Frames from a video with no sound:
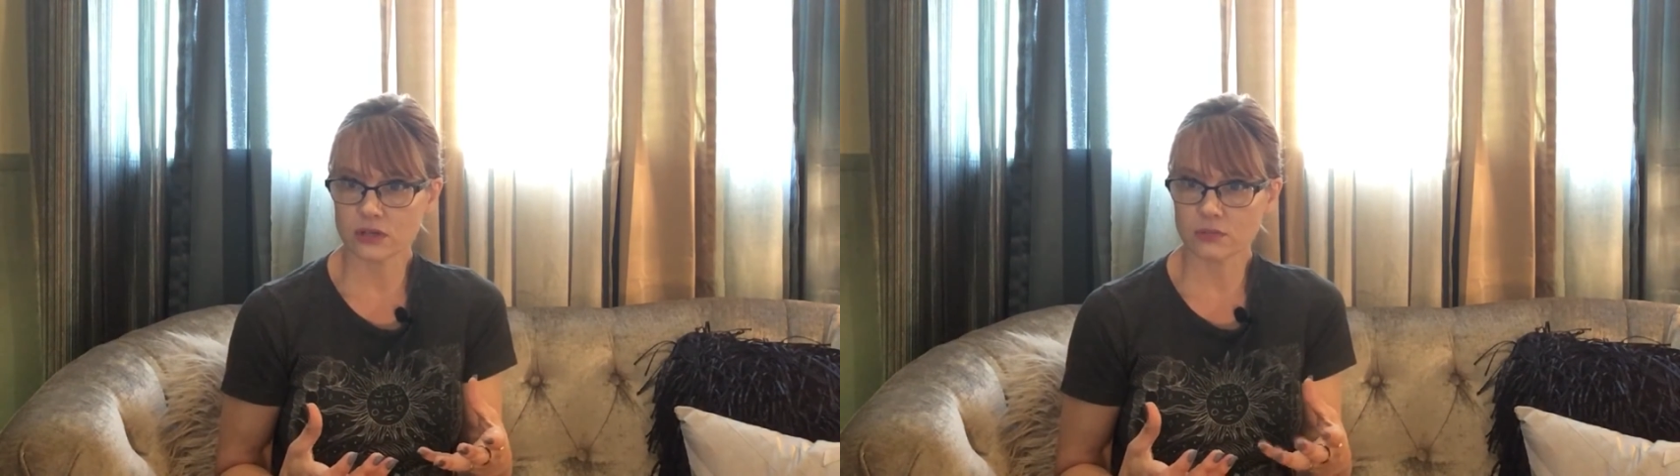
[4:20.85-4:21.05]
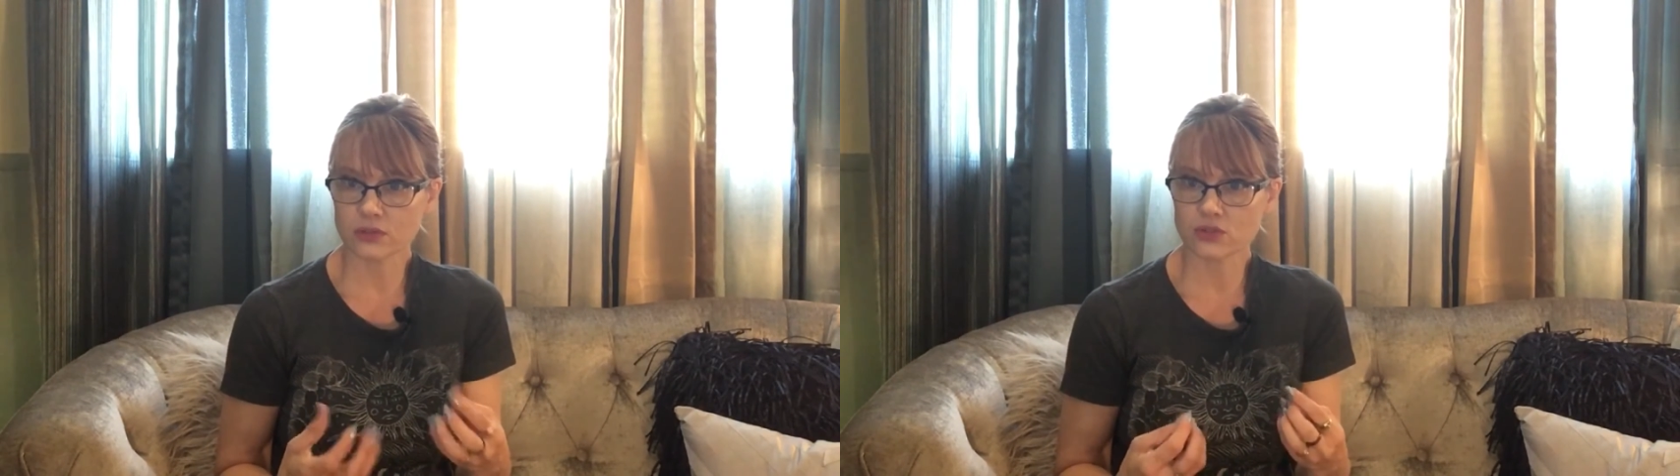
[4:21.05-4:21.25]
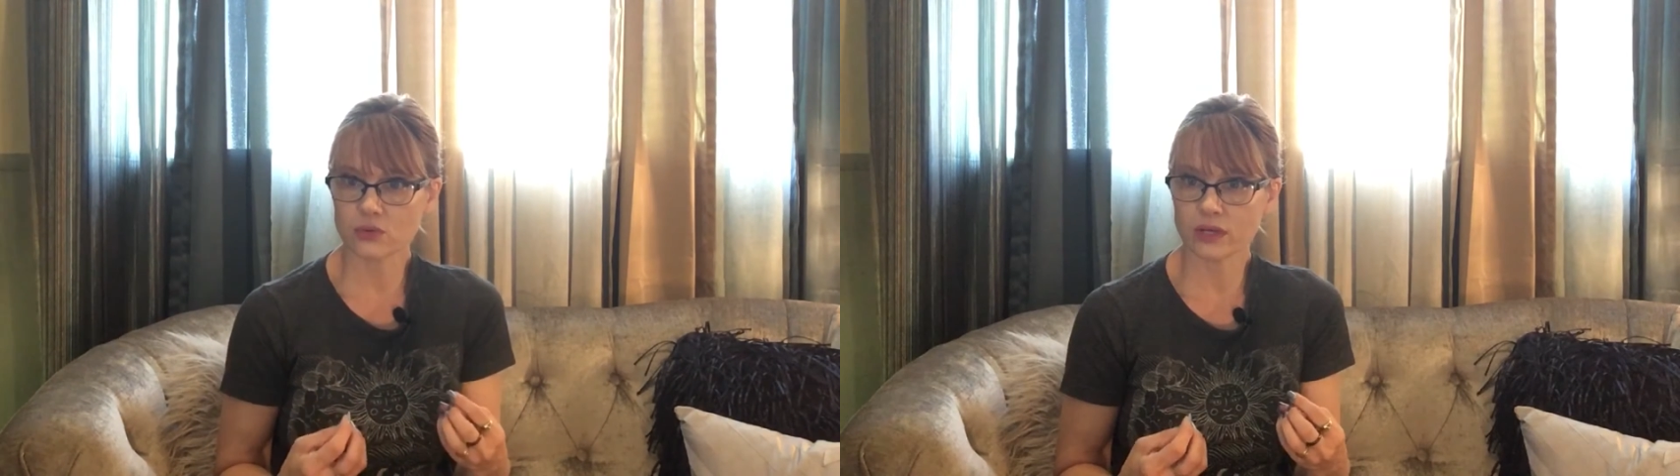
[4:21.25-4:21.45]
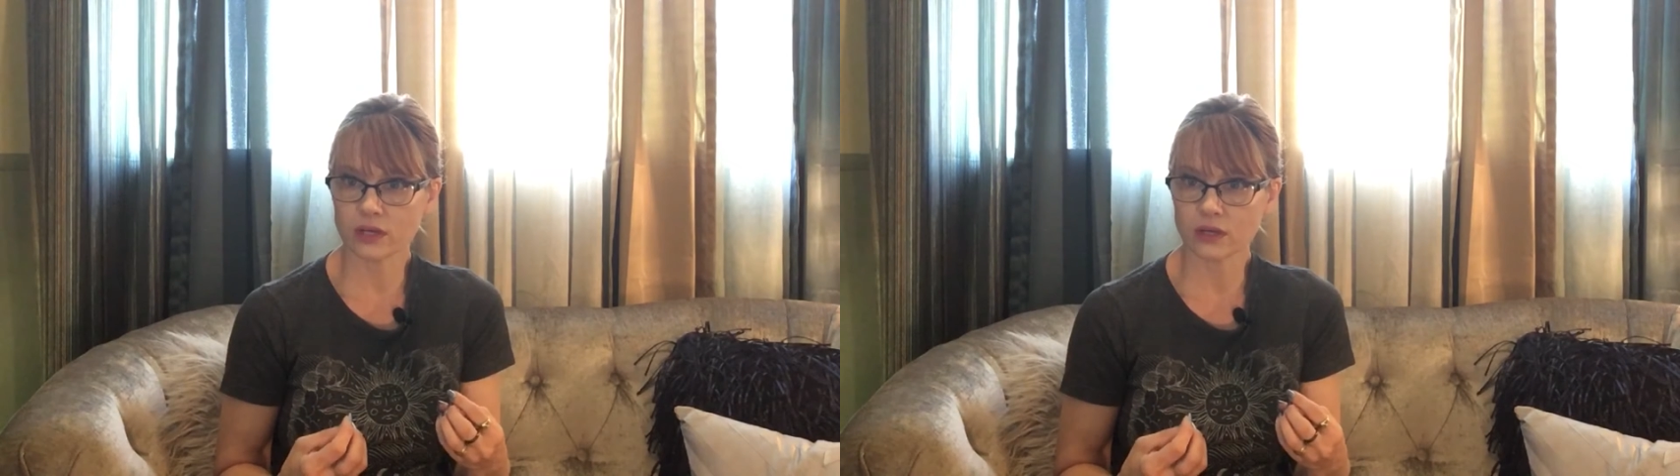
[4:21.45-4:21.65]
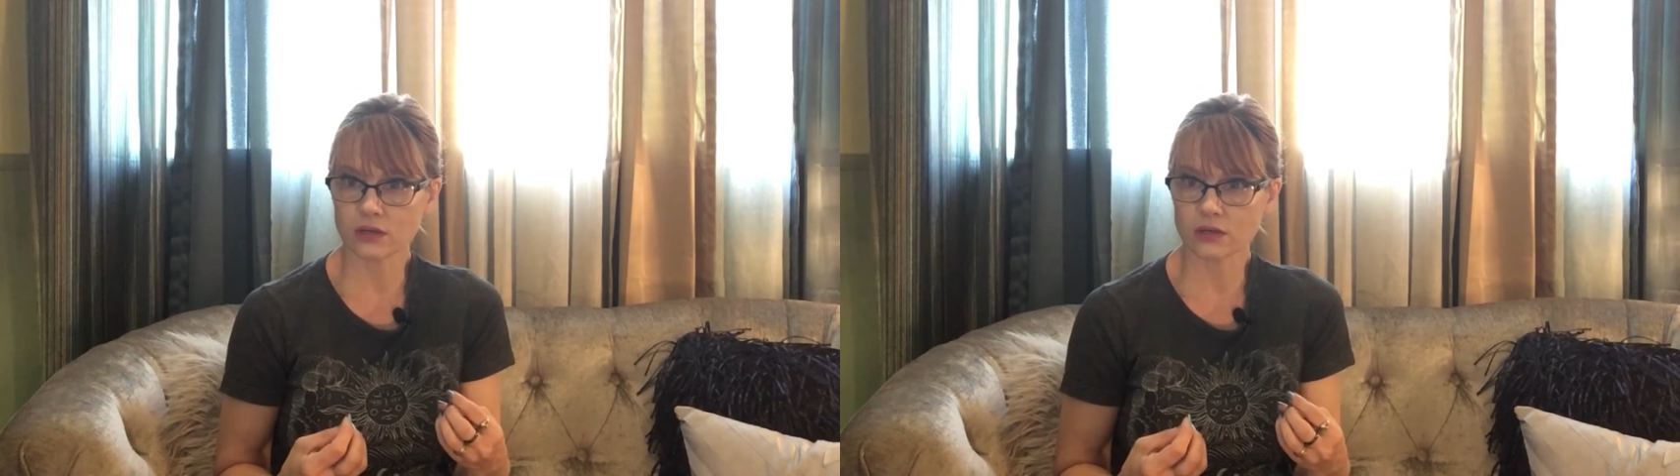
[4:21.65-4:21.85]

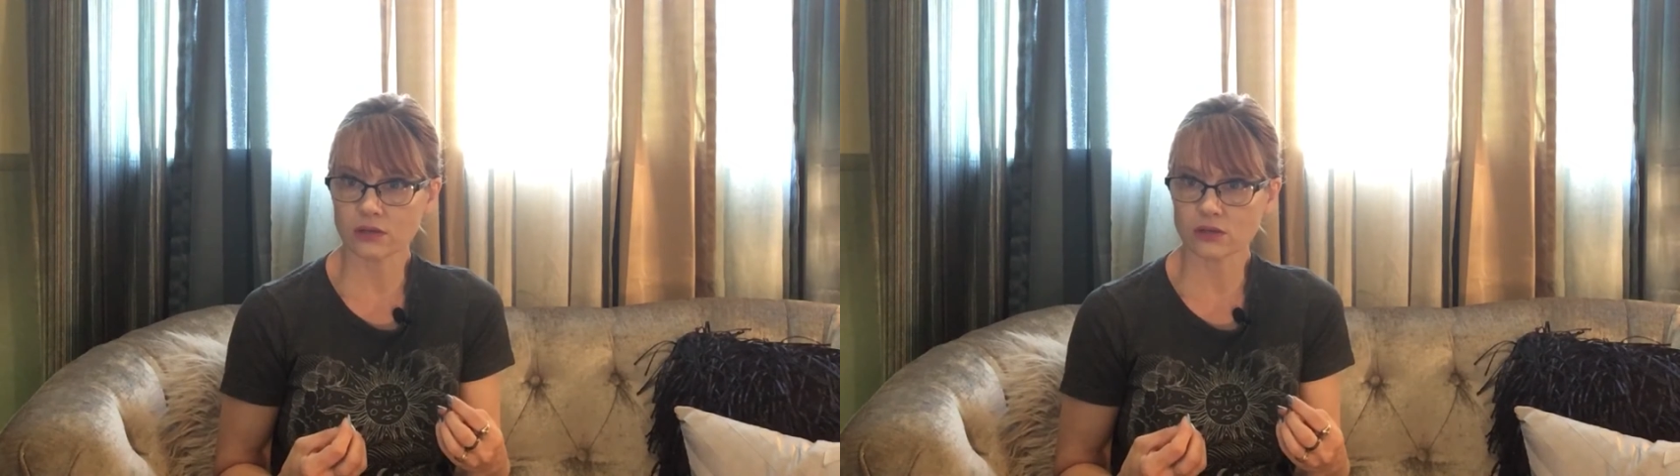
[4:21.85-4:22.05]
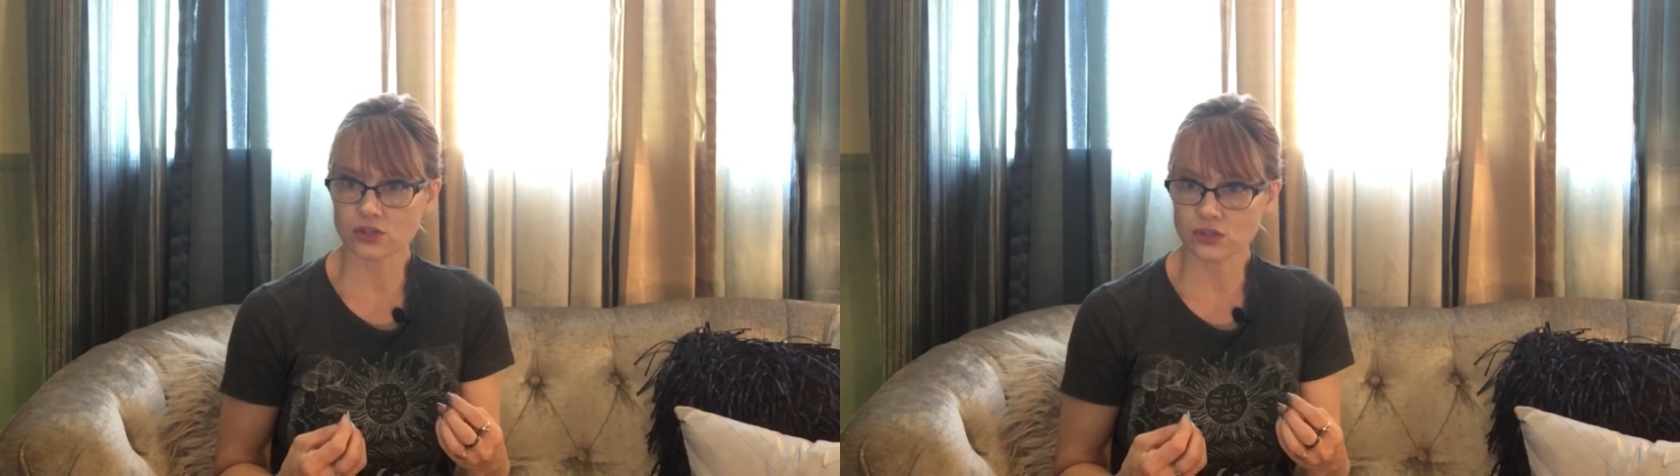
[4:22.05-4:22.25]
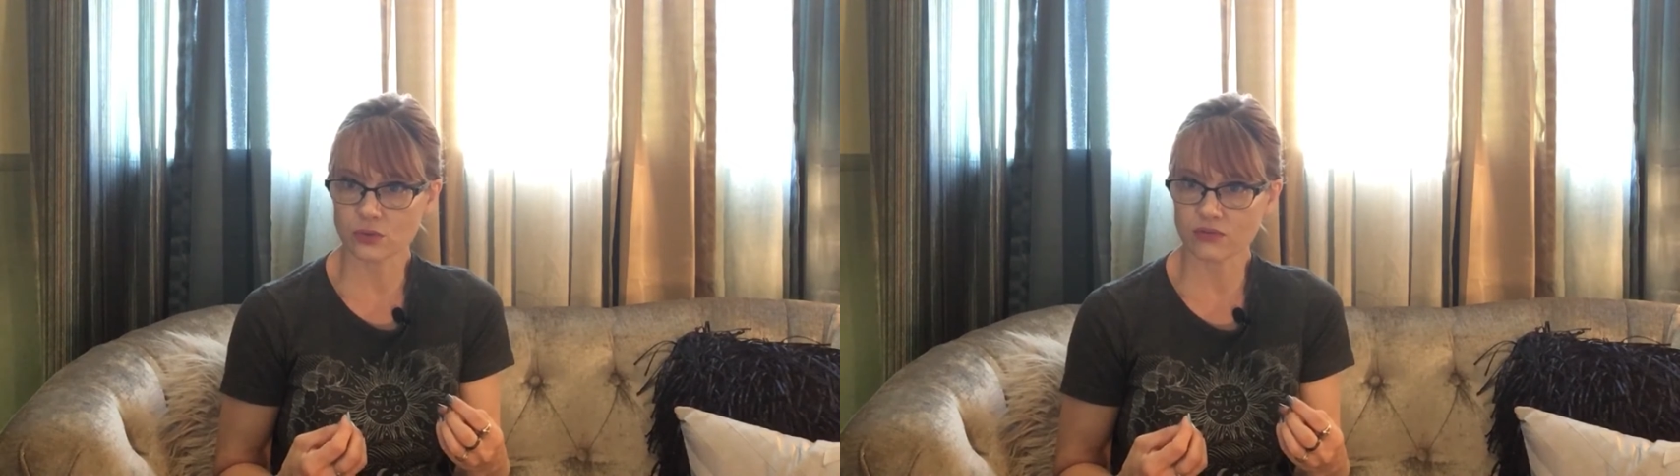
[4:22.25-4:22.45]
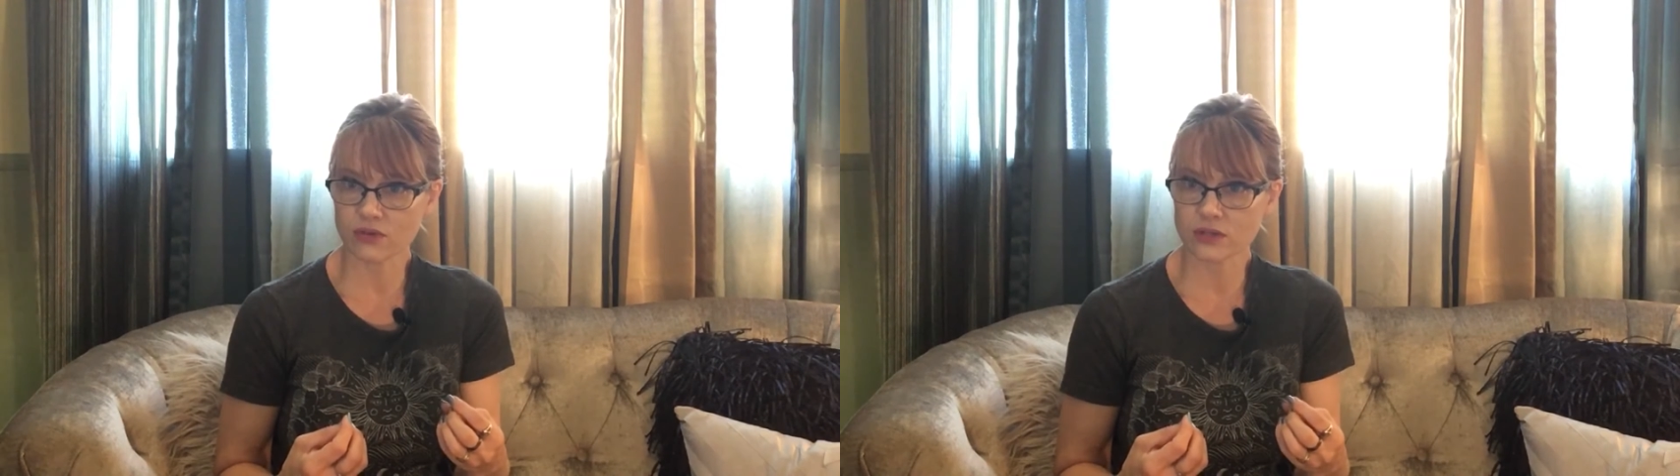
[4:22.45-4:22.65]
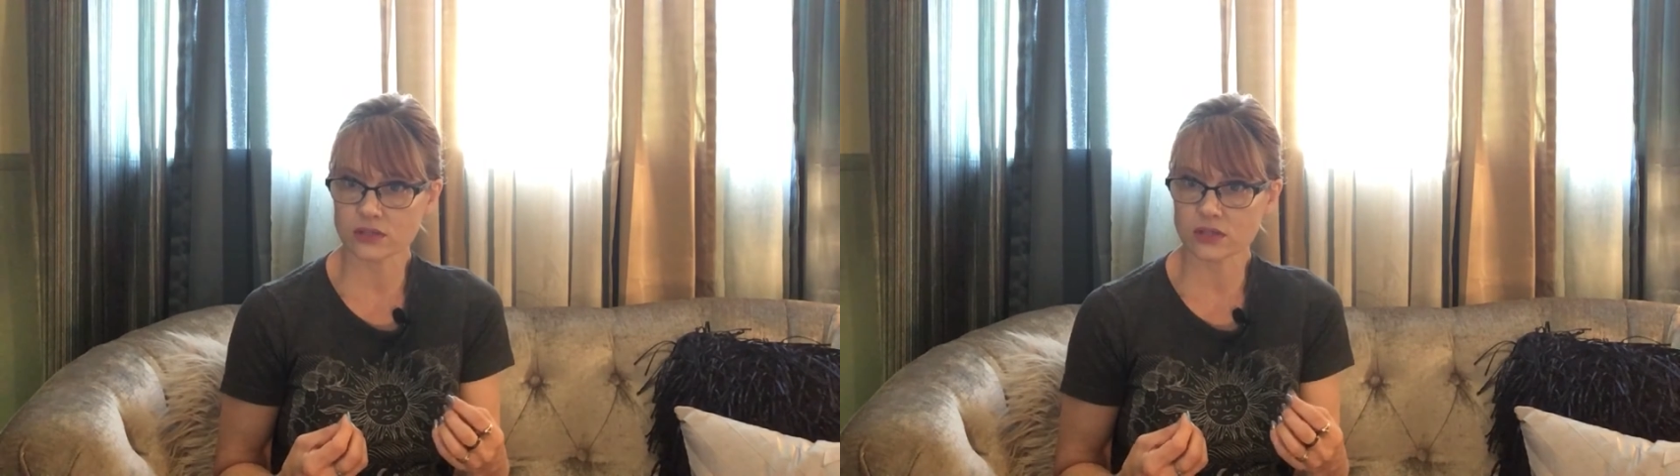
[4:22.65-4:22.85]
between the two of
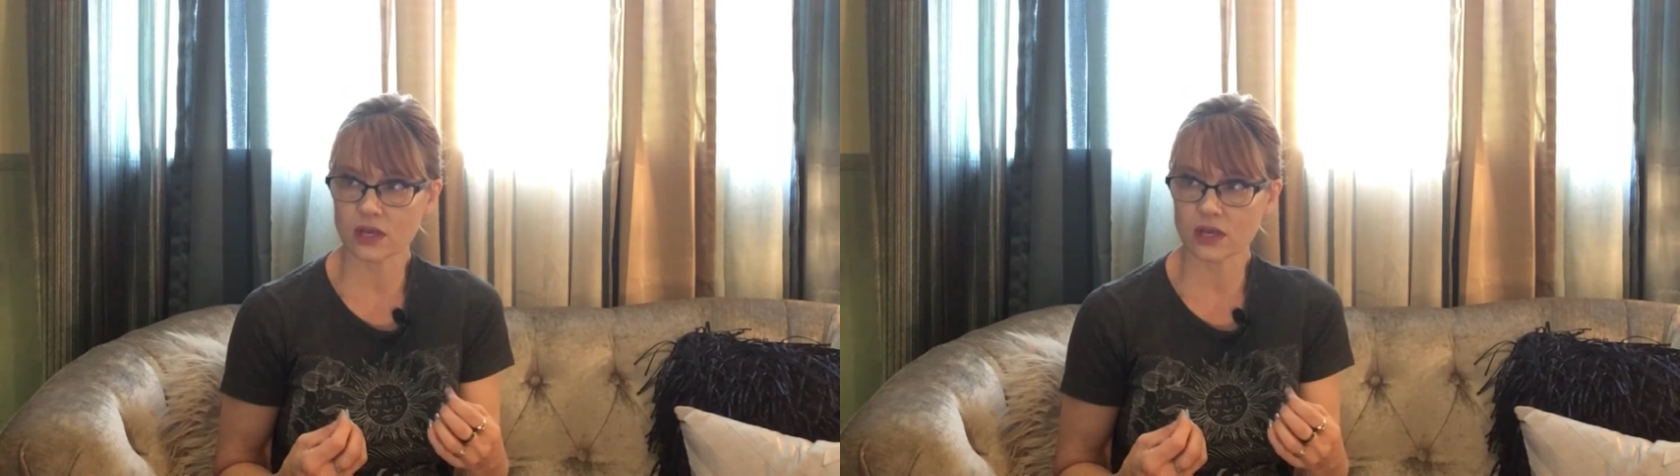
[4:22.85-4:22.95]
us,